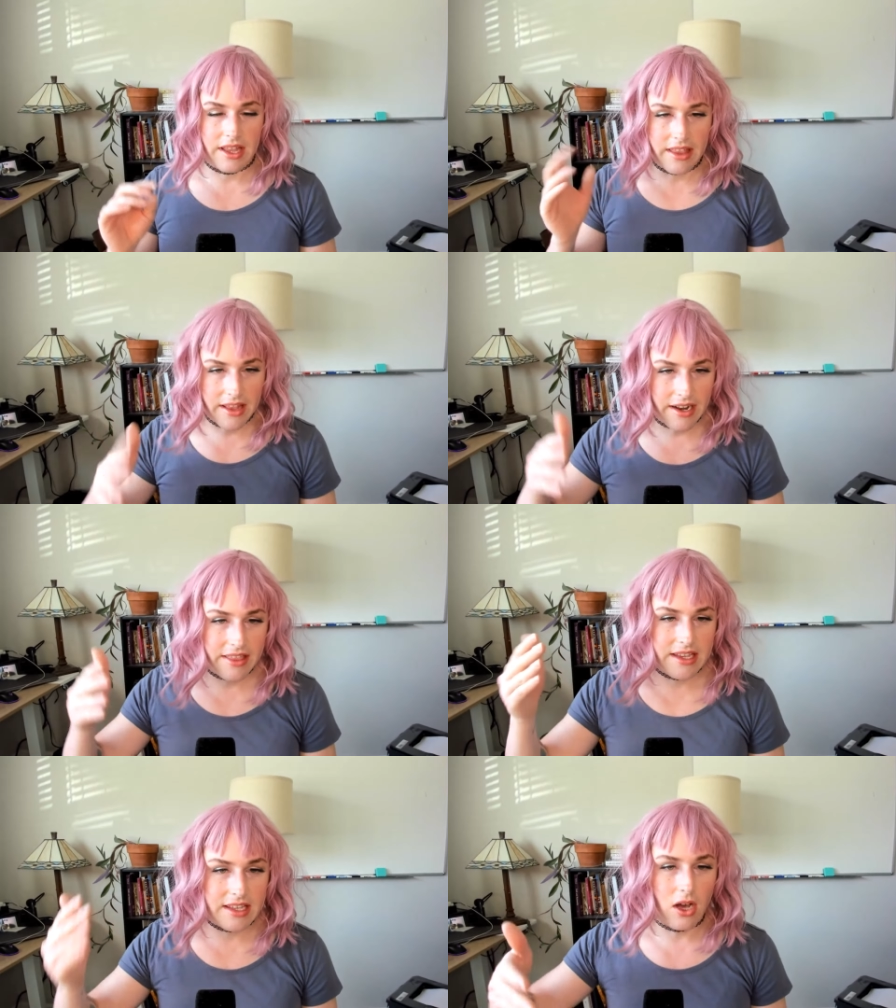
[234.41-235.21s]
And I
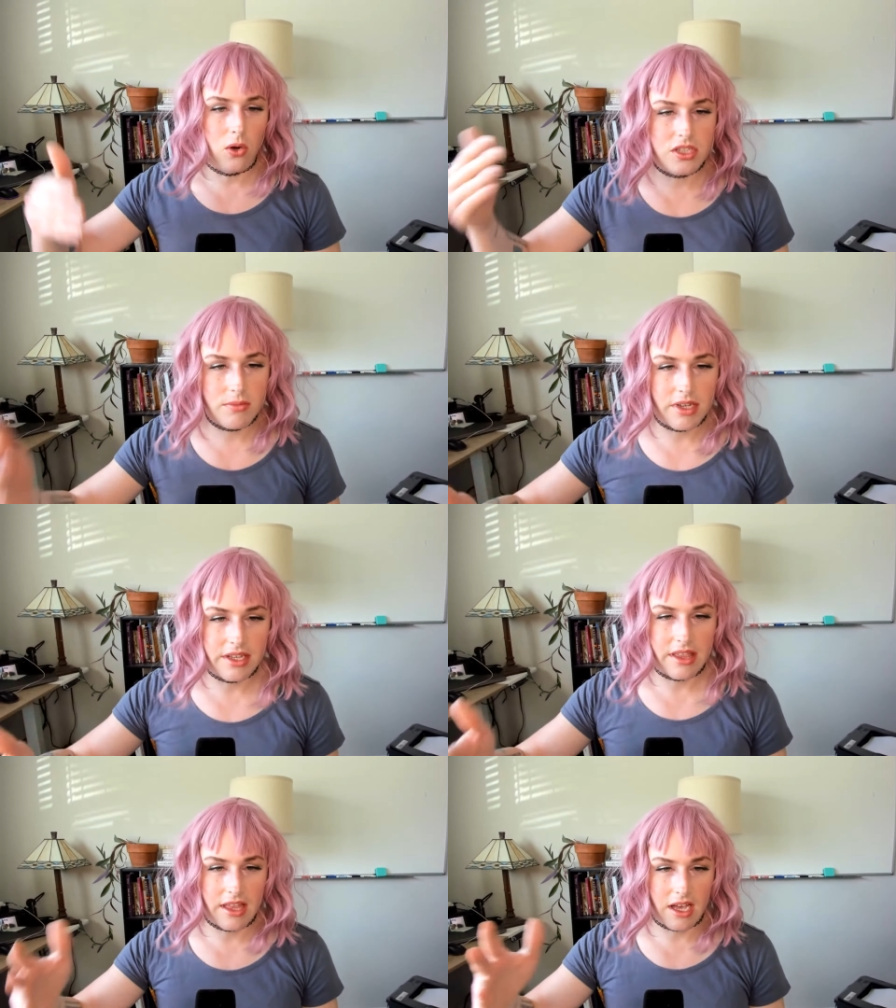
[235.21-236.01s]
think
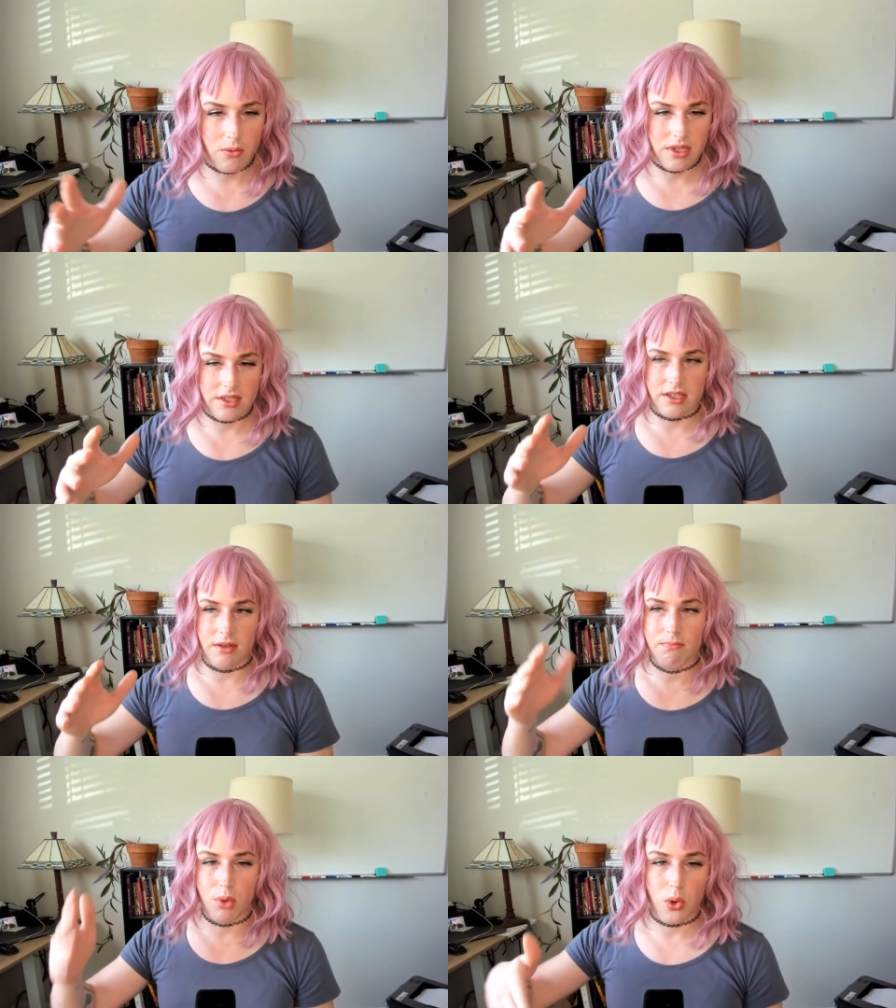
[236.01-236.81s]
ultimately that was
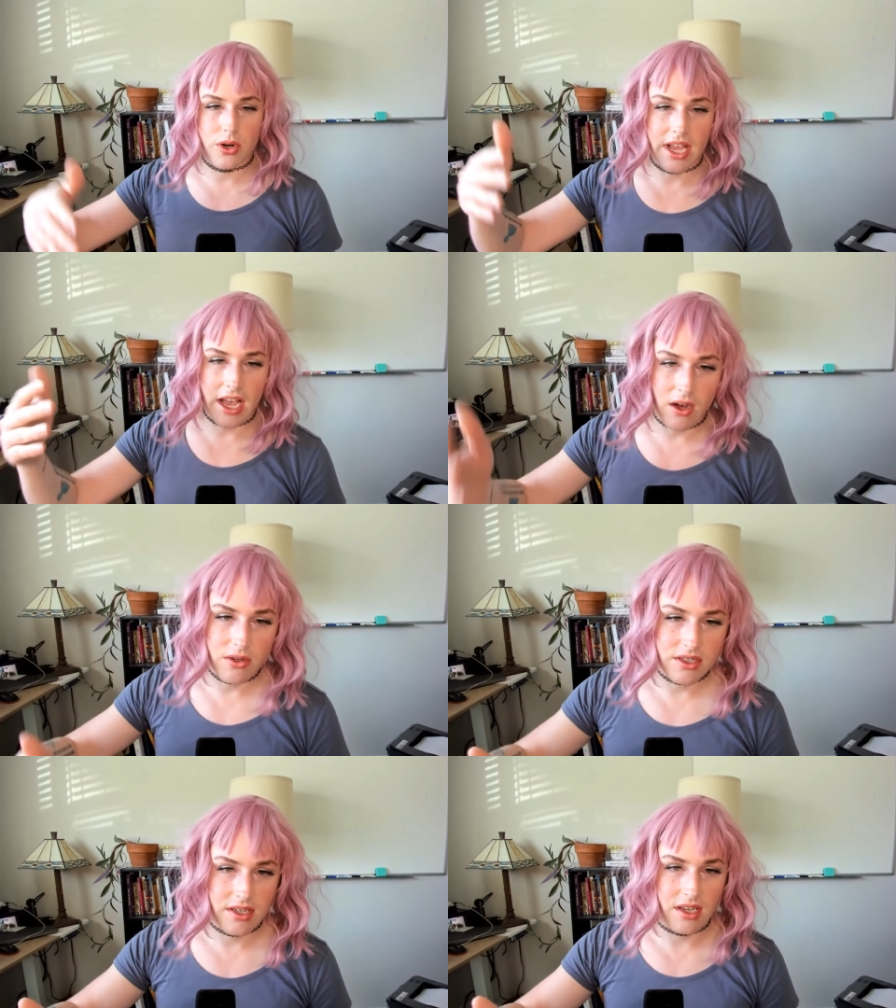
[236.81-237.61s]
born
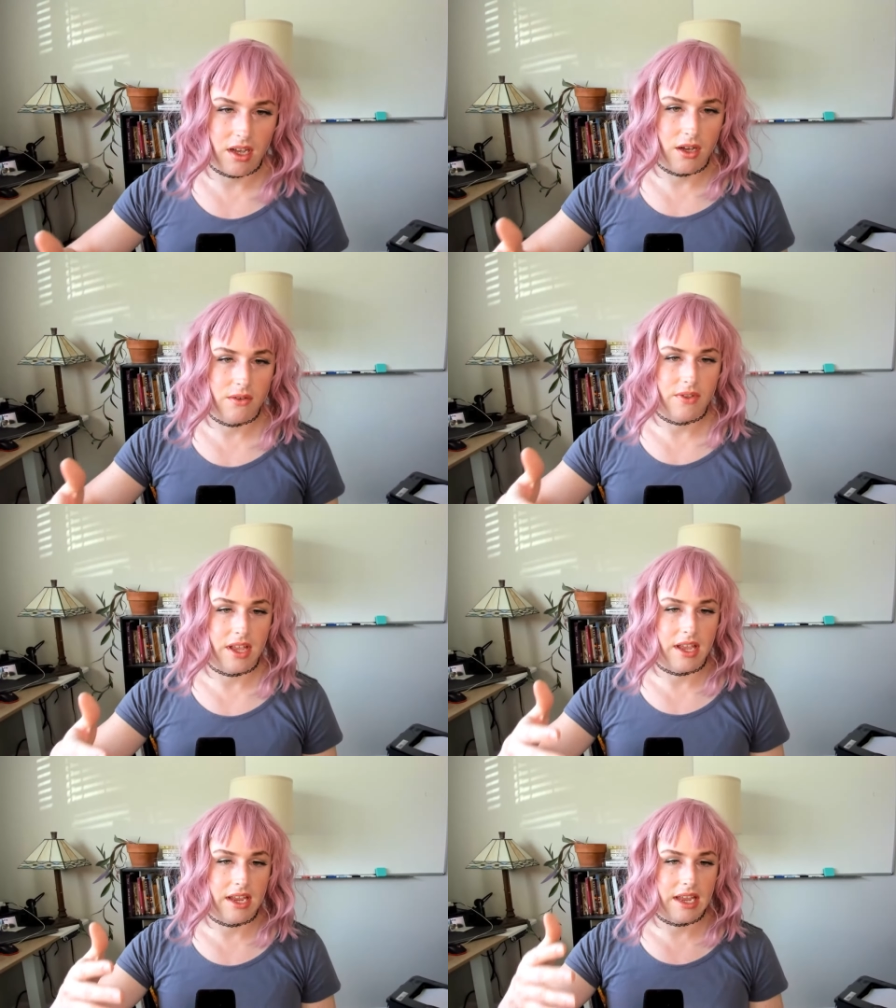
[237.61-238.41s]
out of
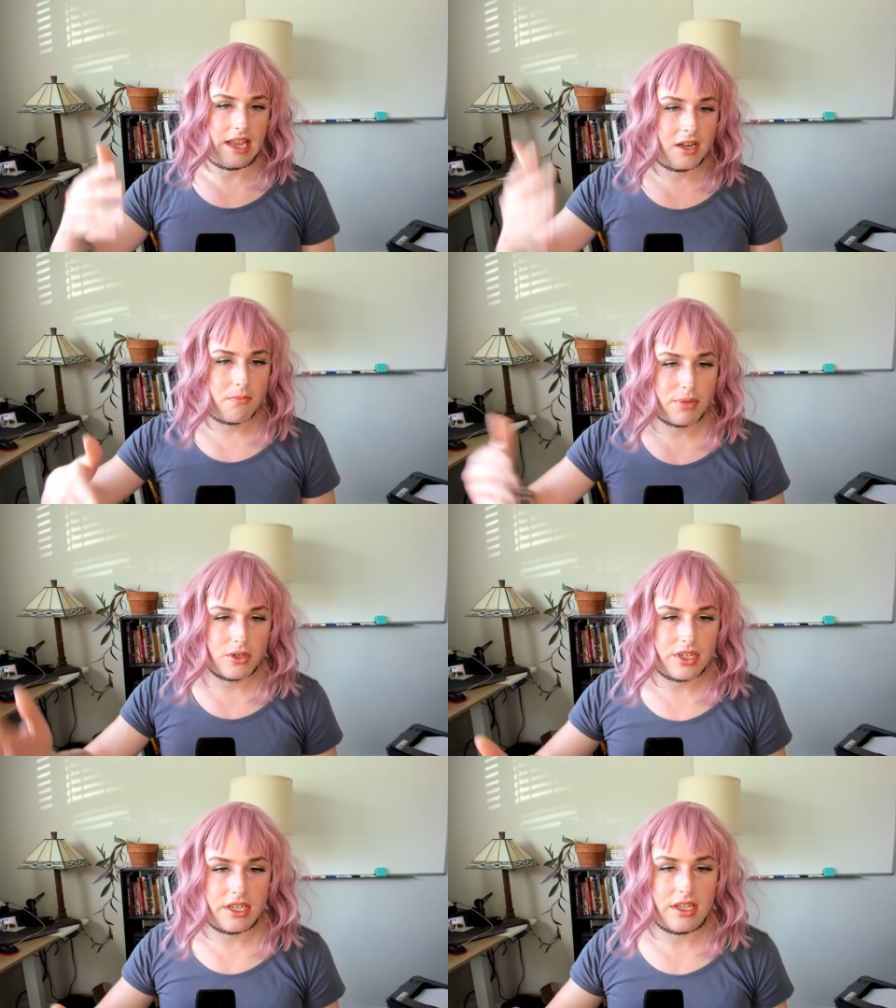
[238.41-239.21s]
an
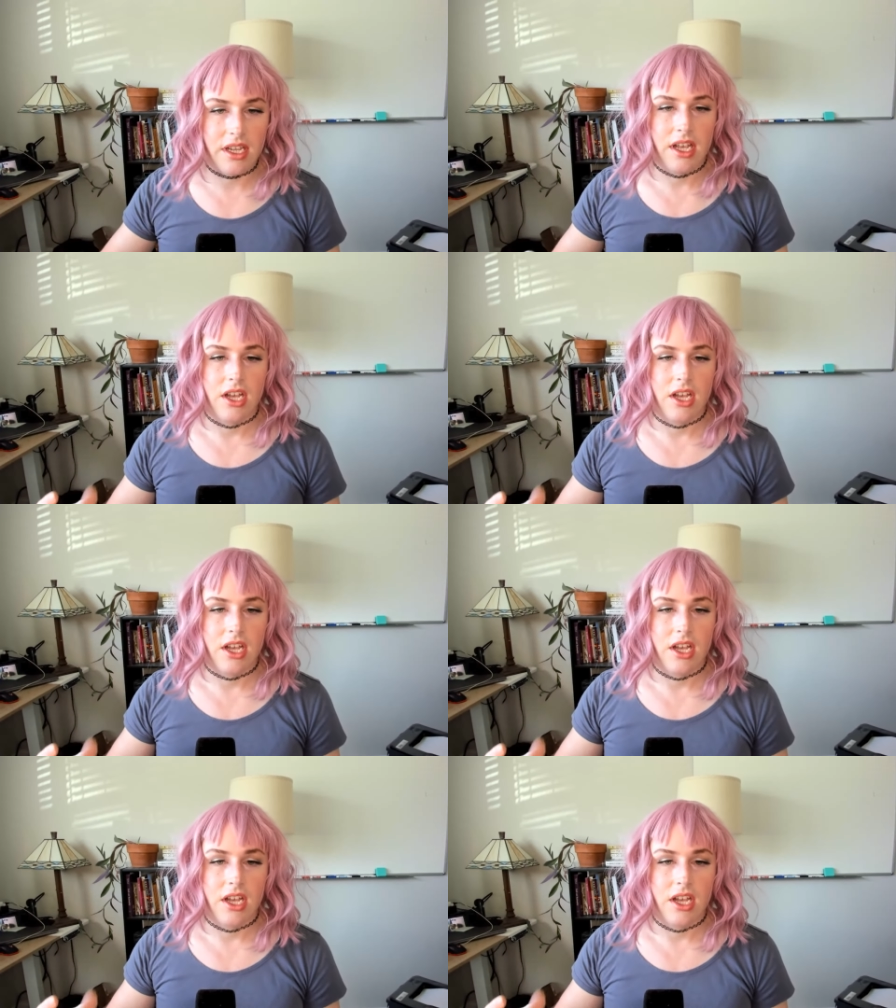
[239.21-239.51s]
inability